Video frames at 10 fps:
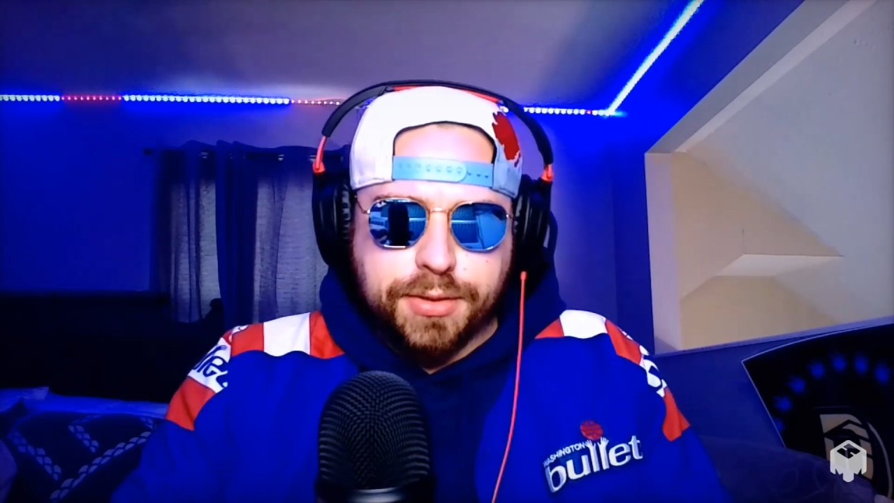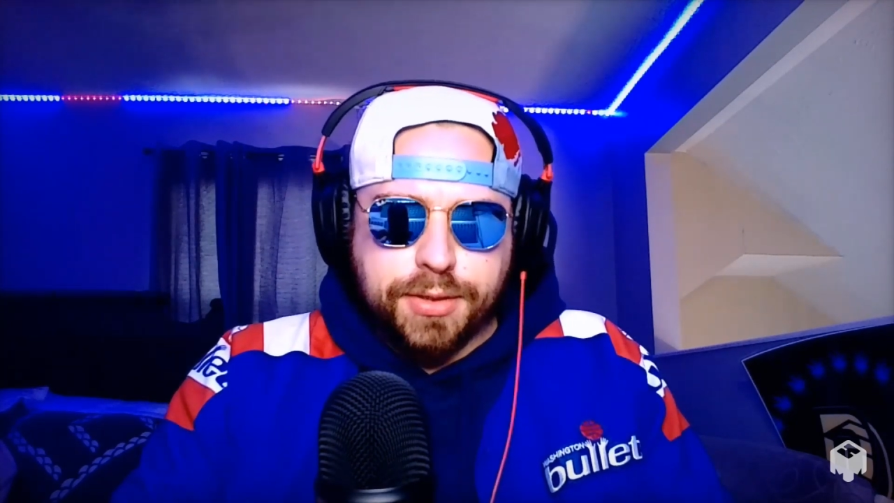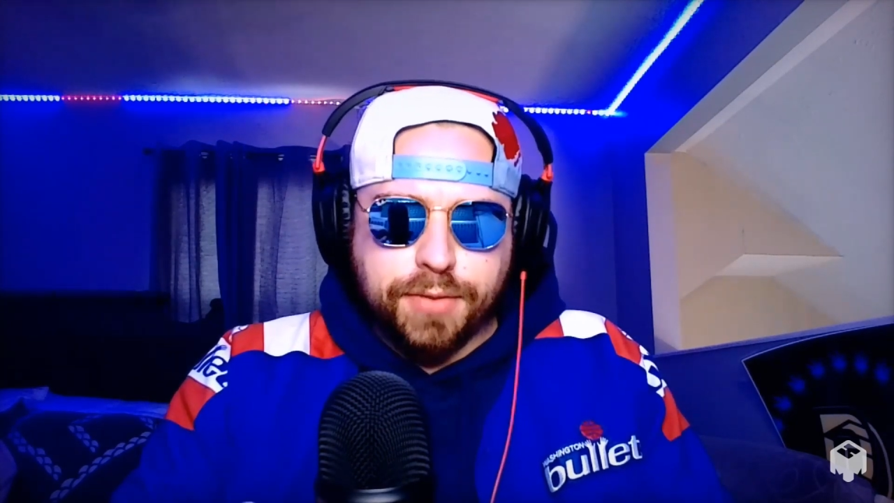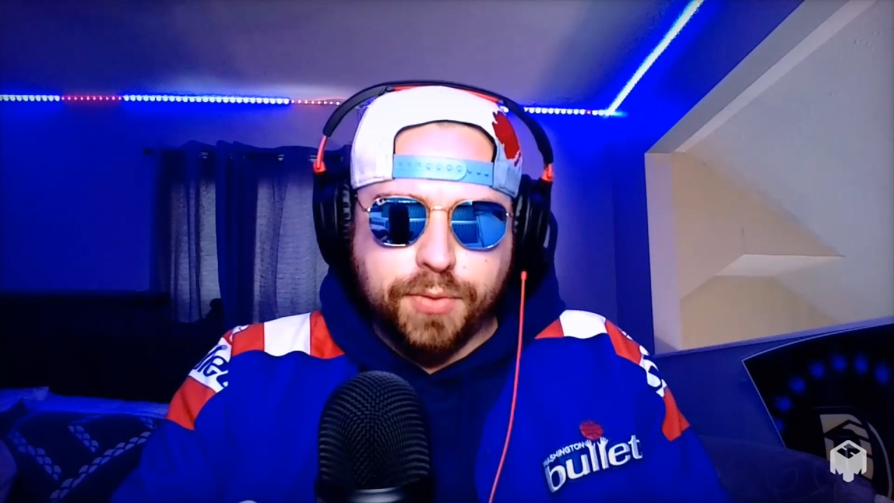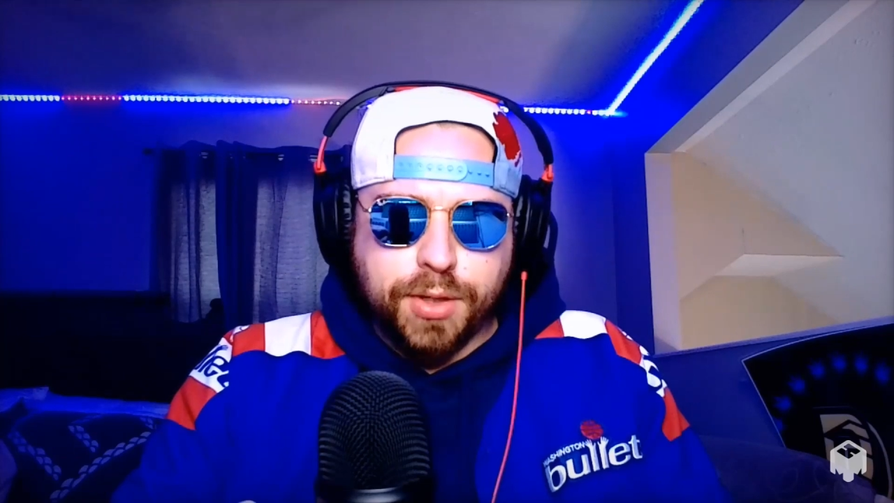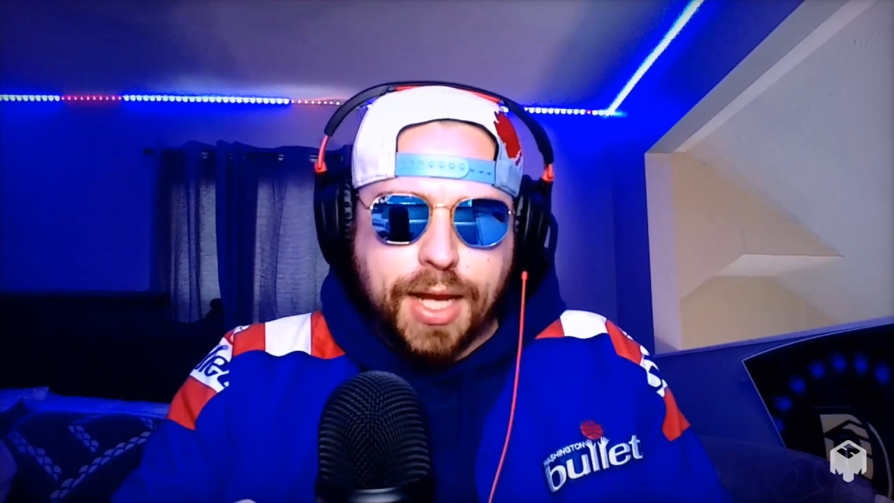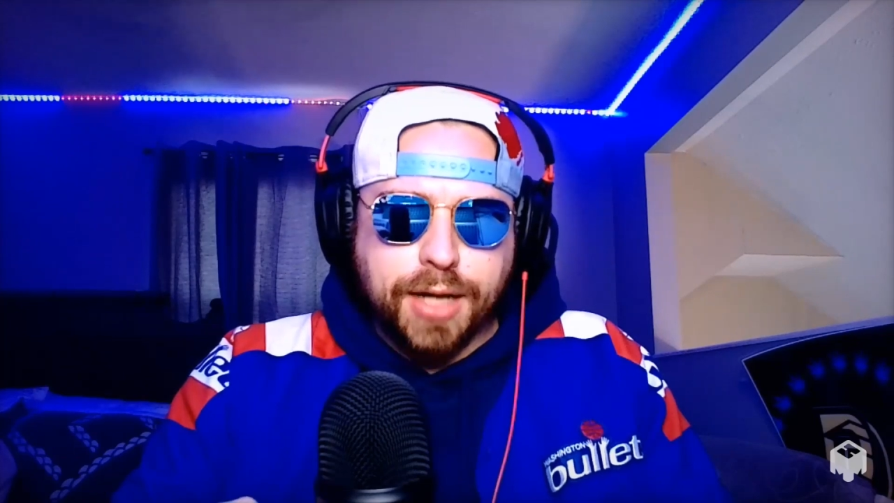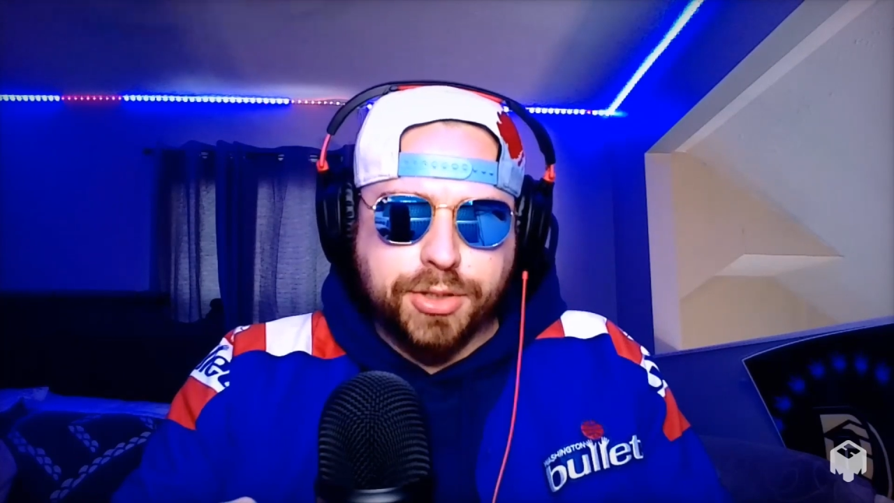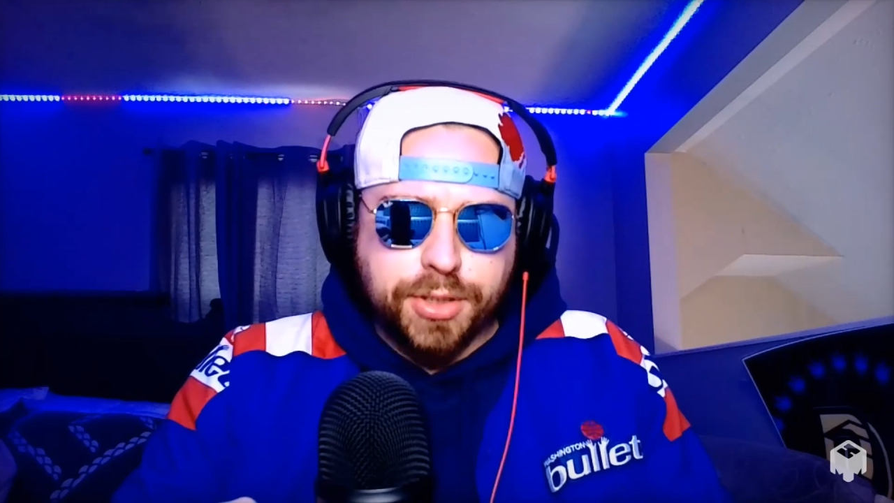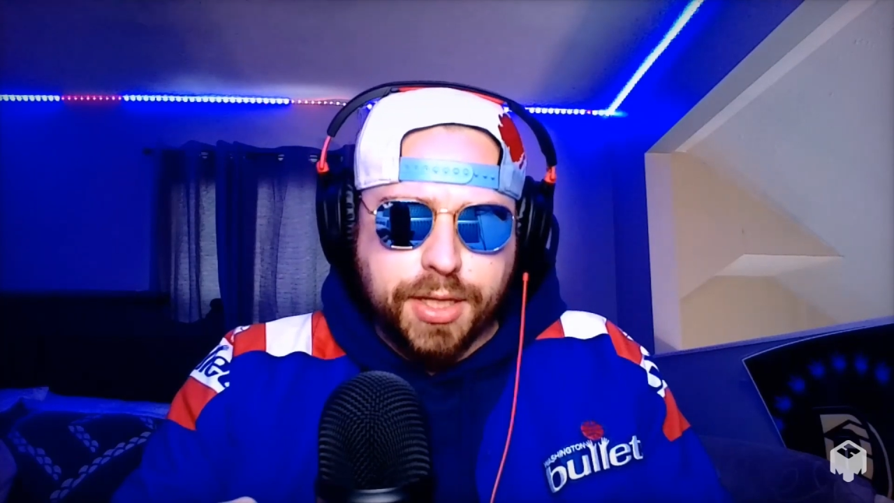of what
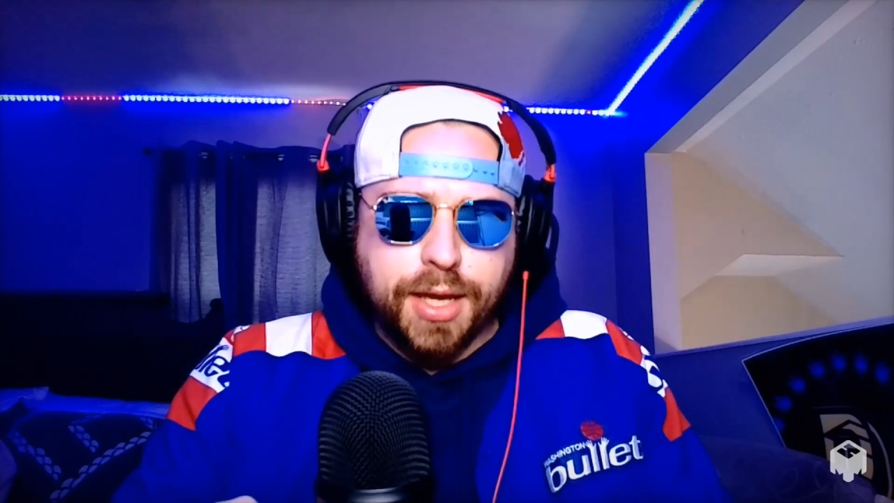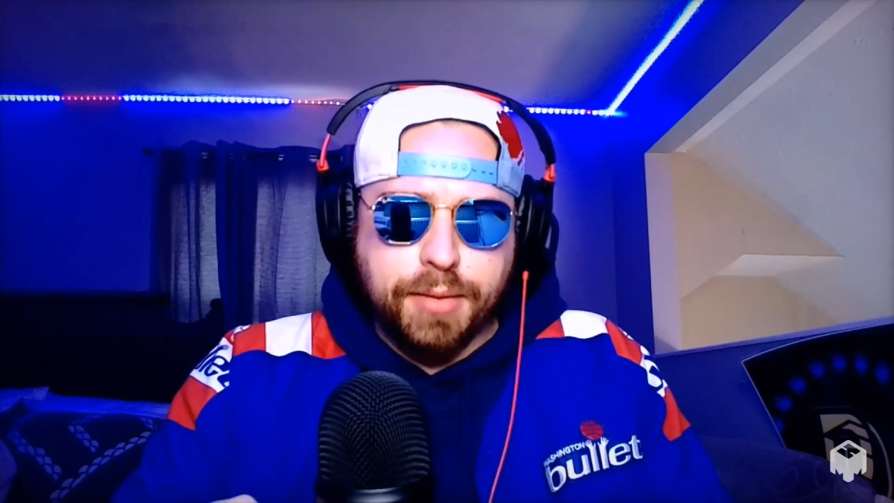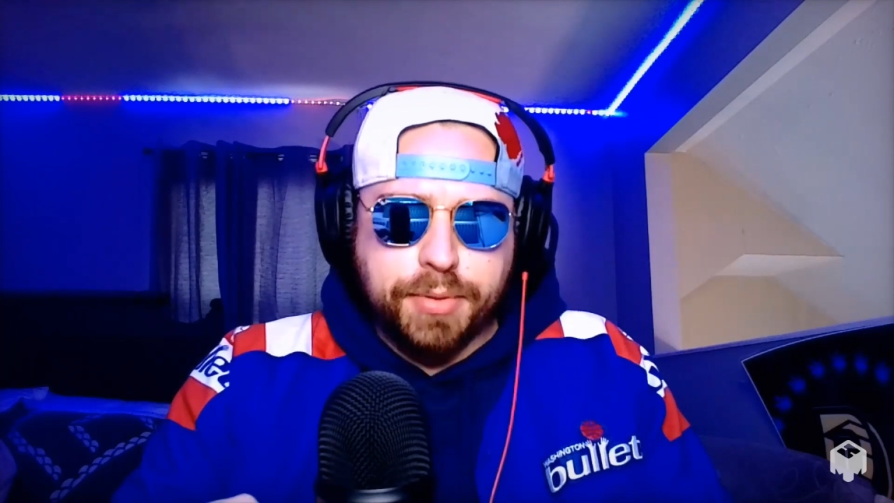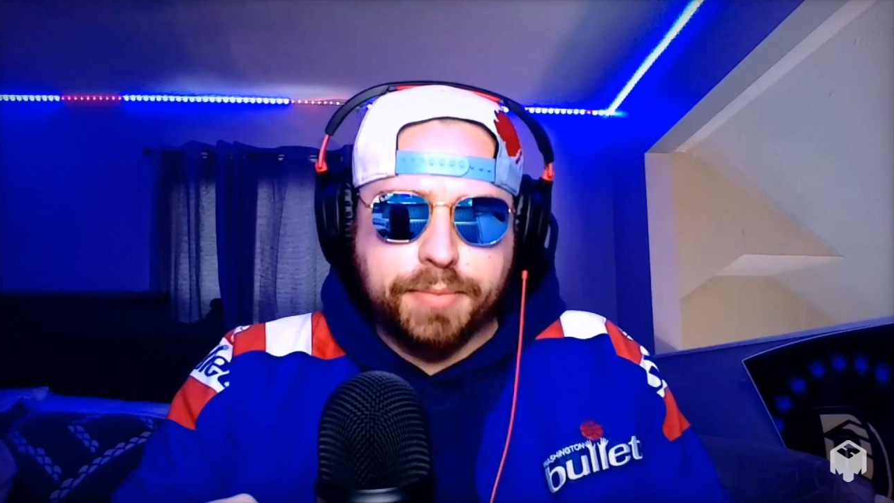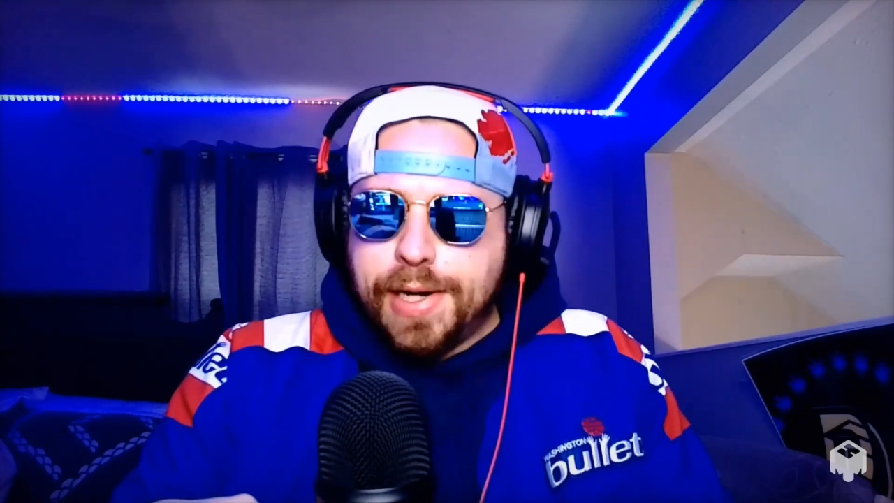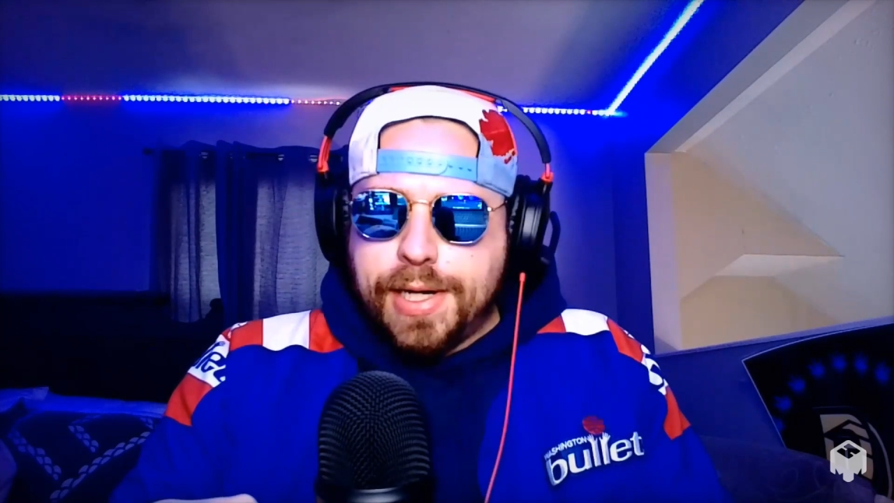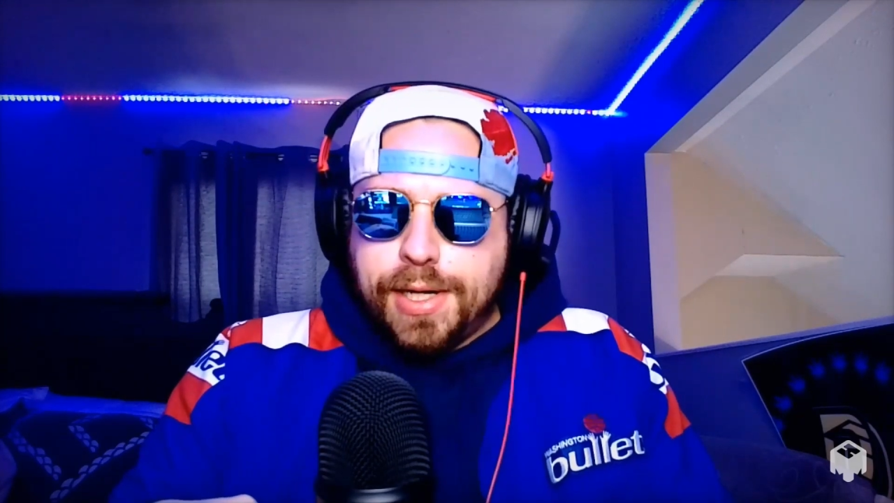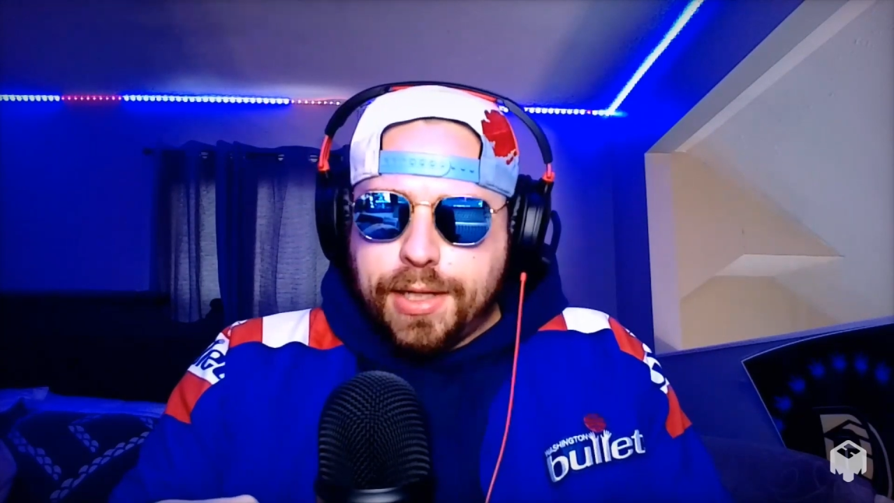actually happened.